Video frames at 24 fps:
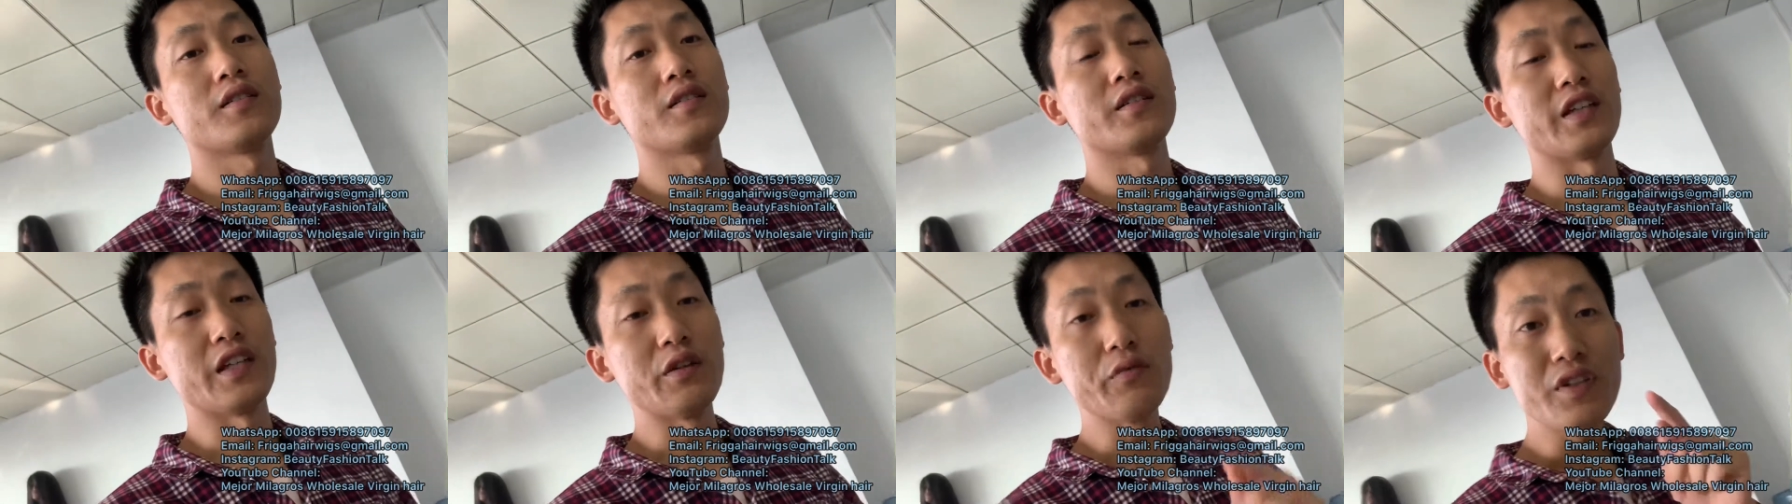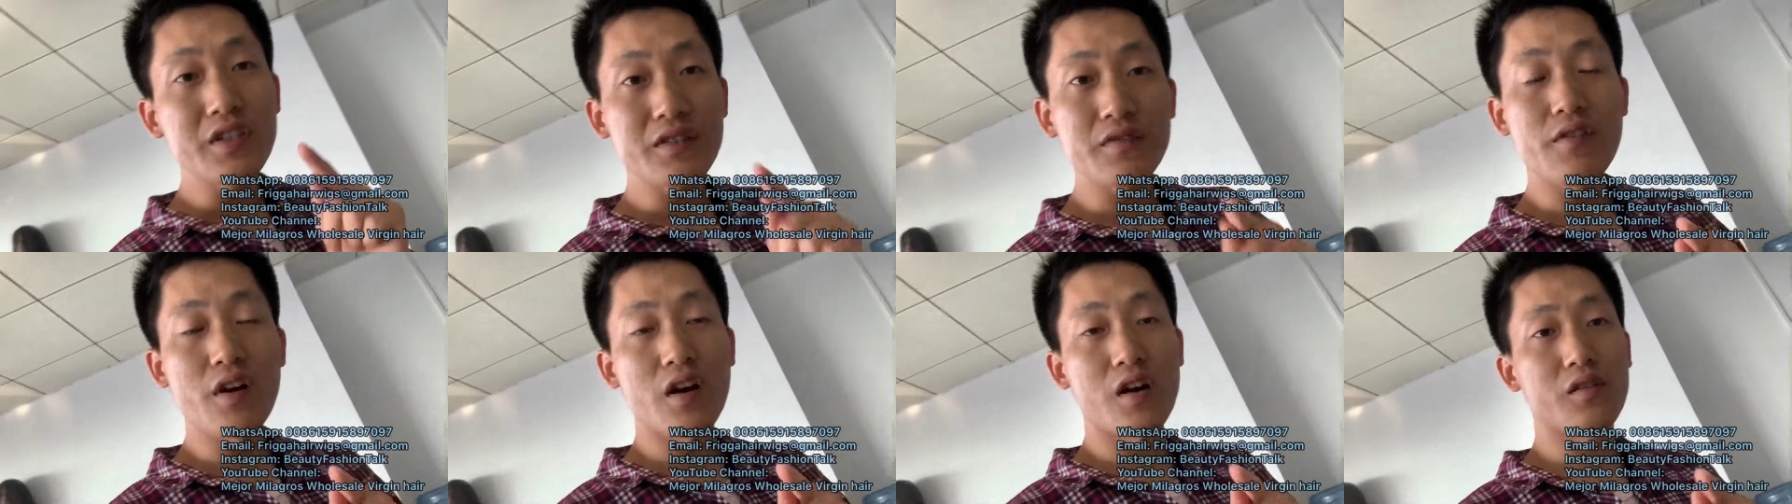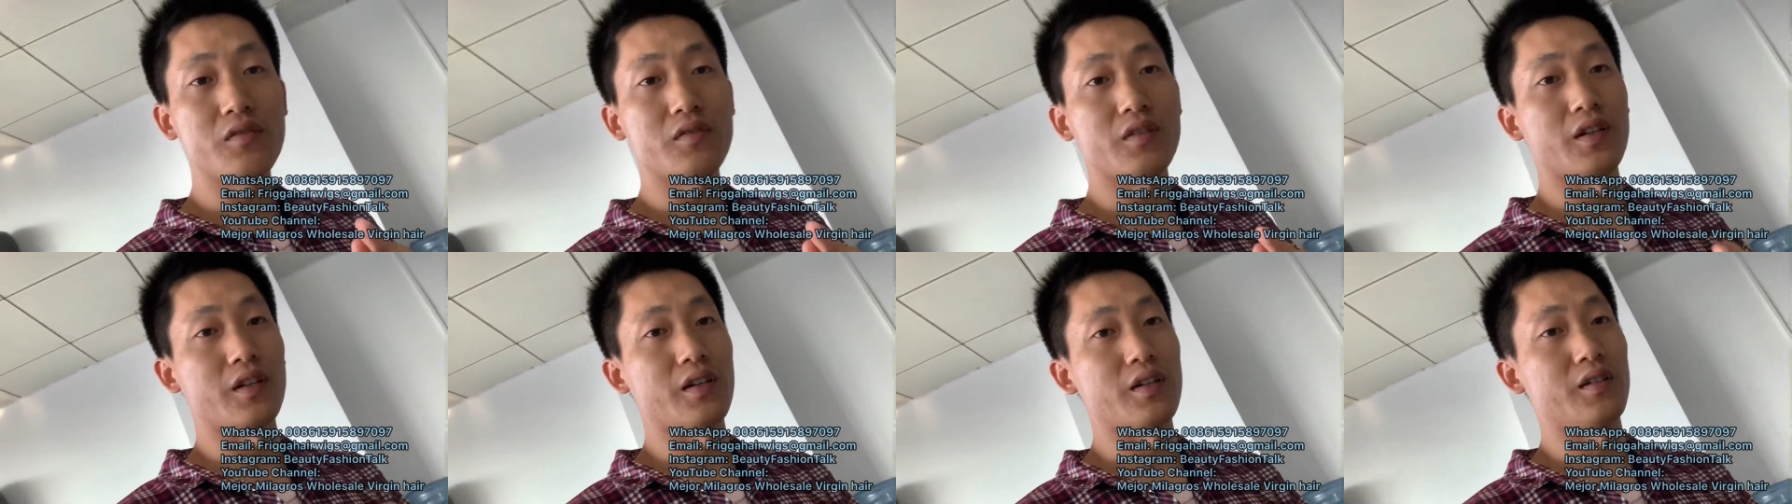even
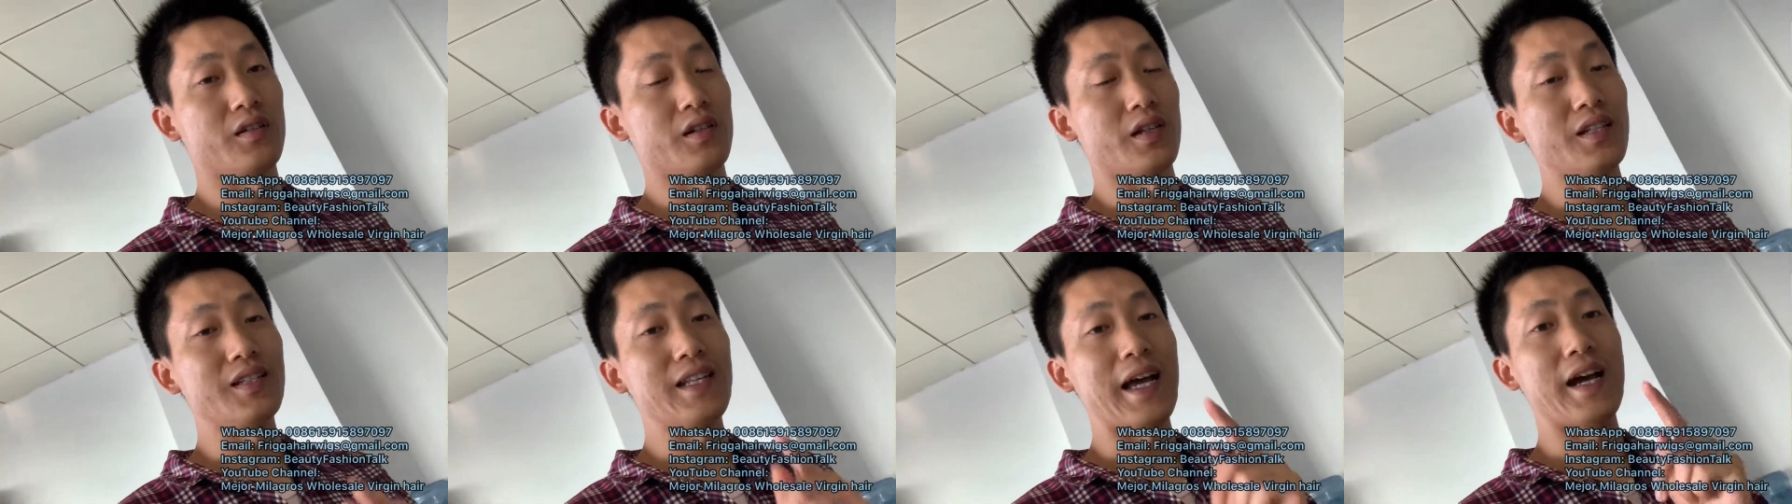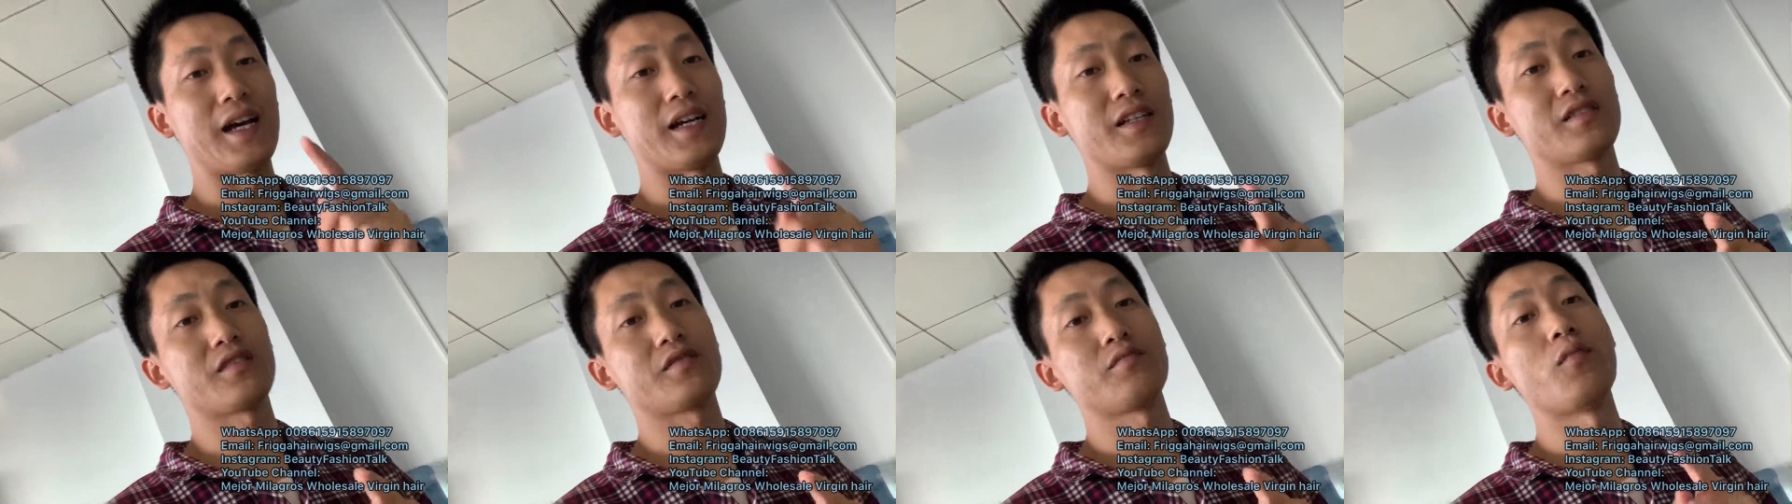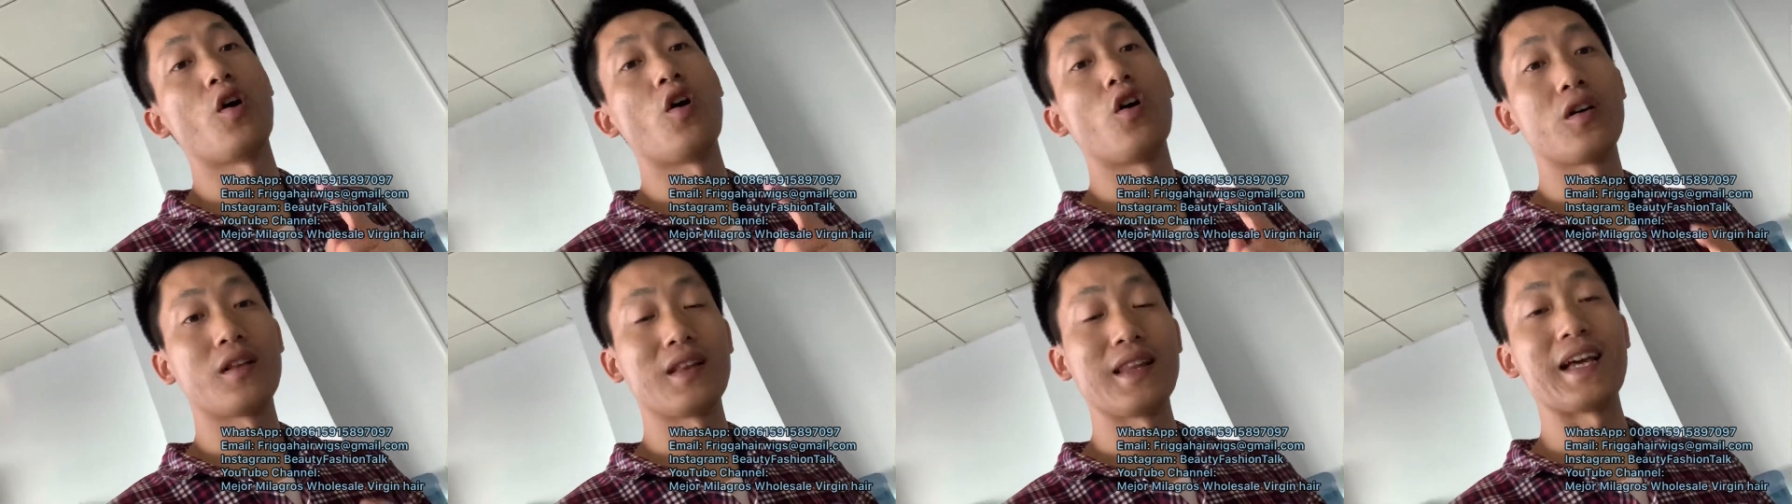though it has
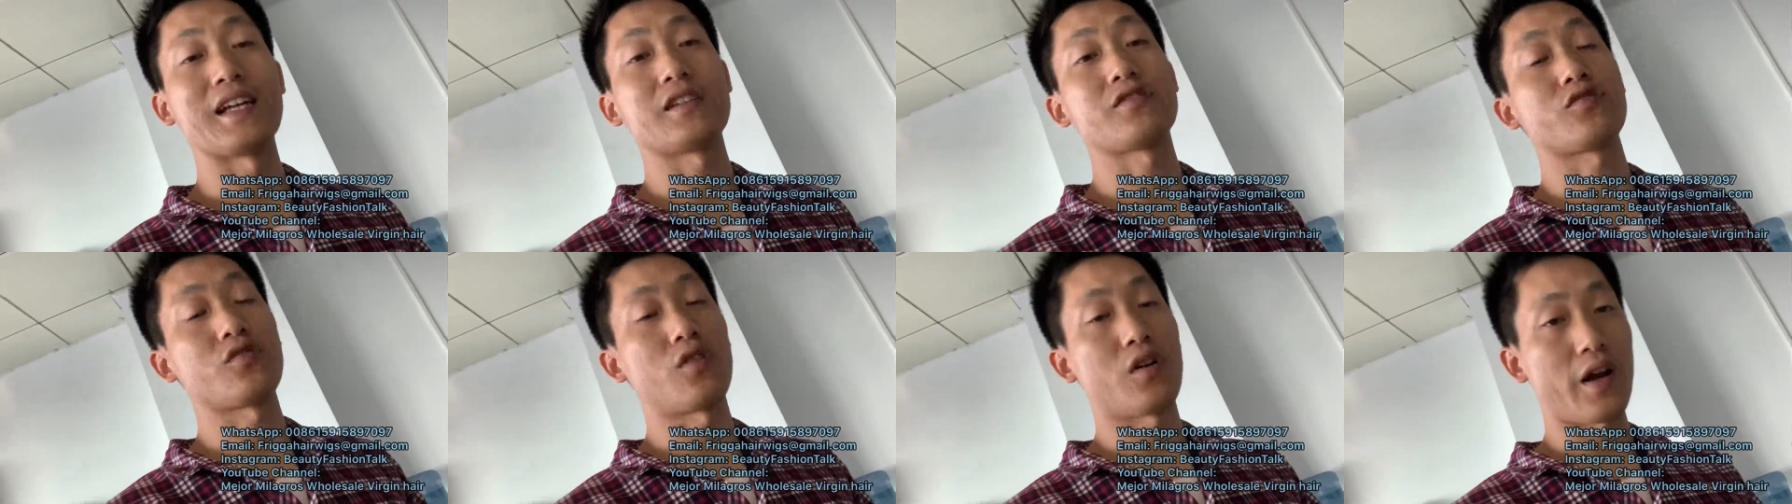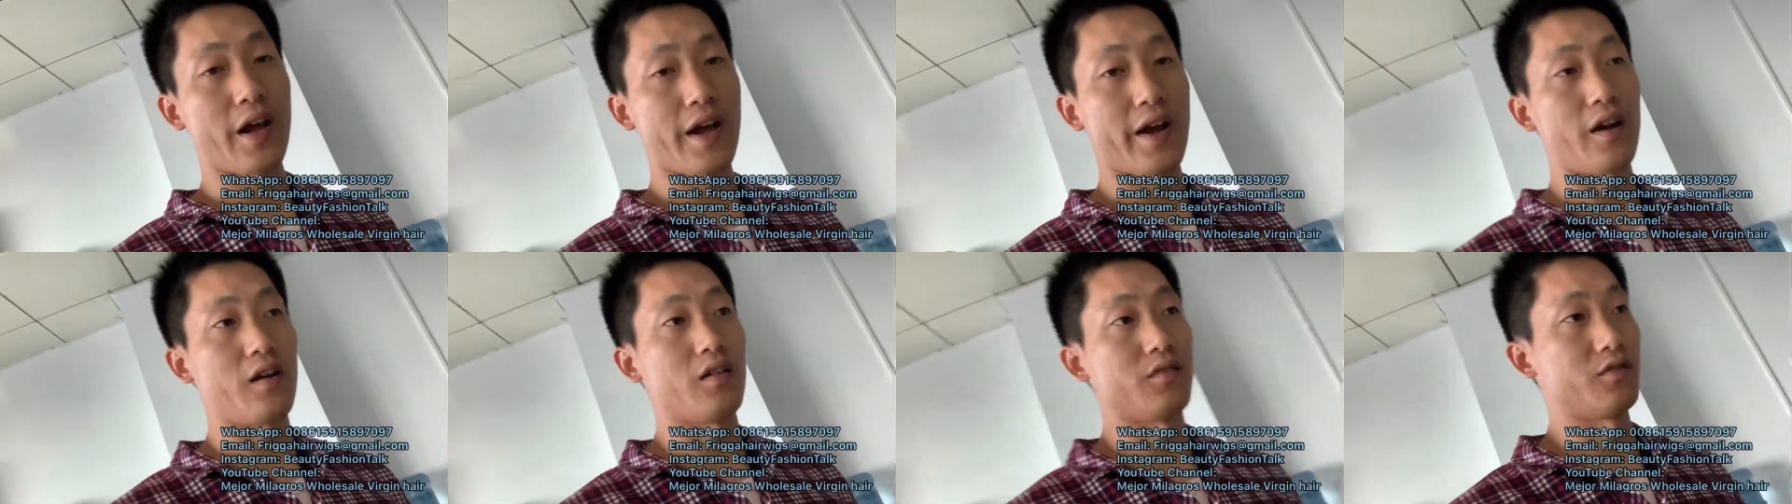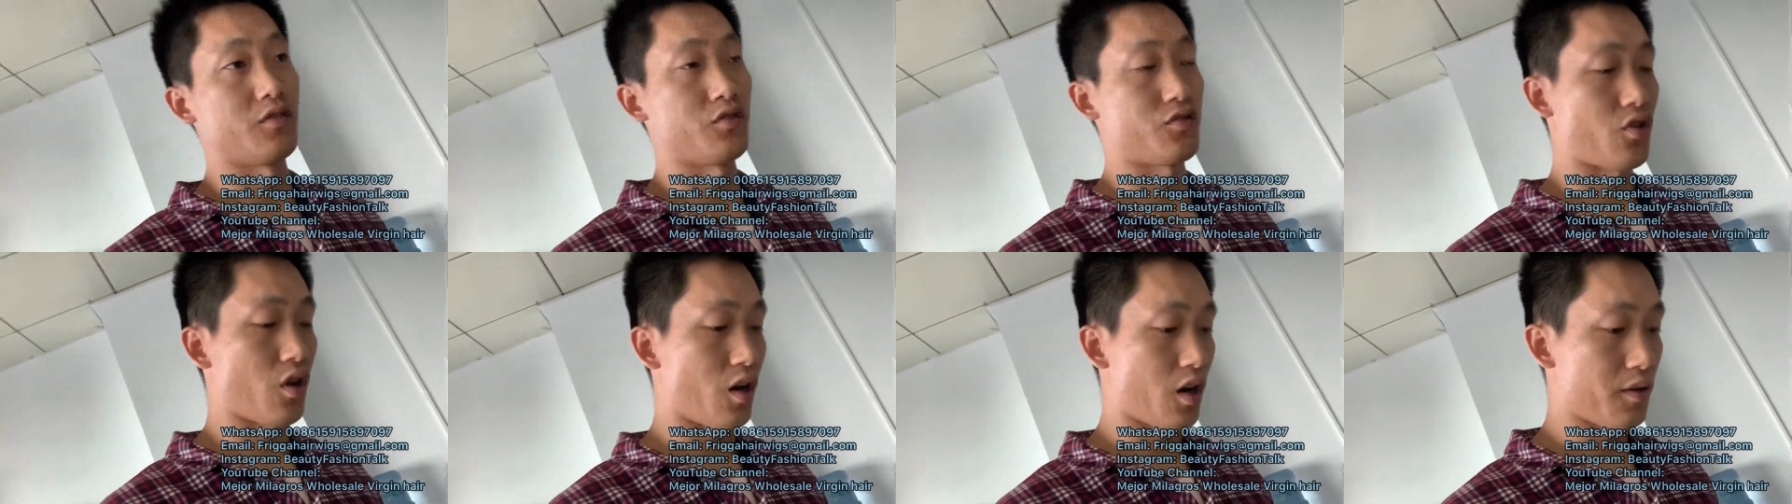more or less short hair on
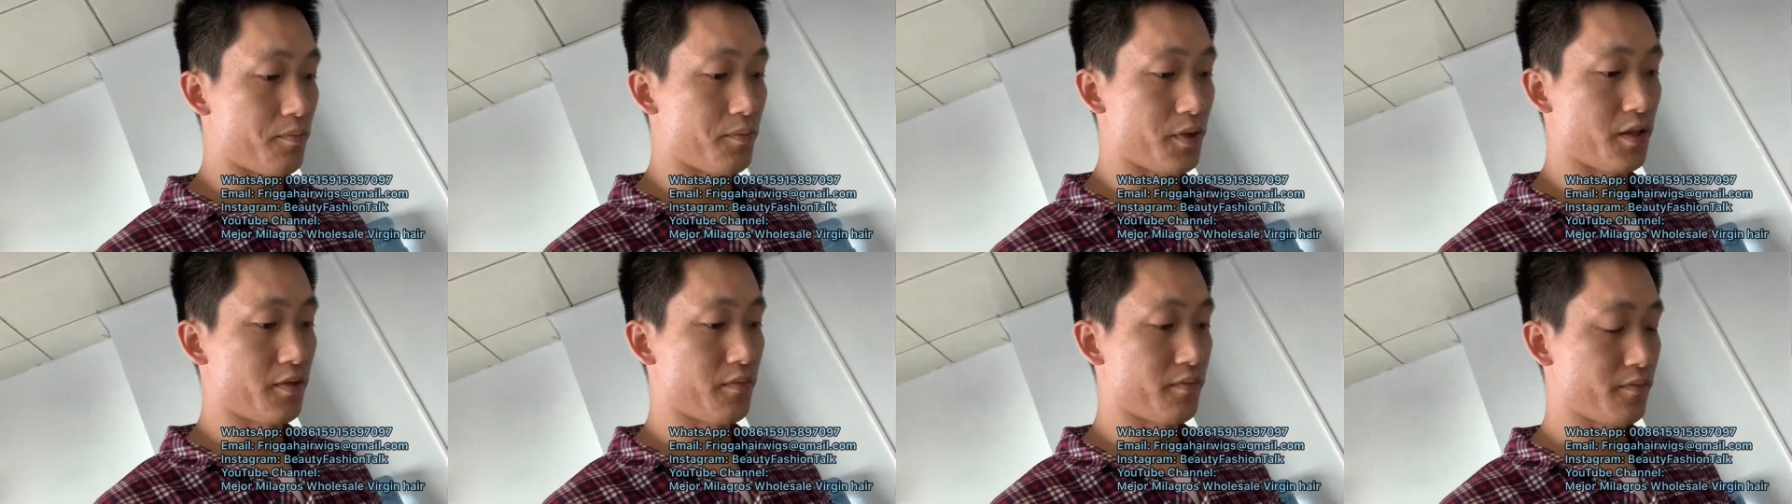the top.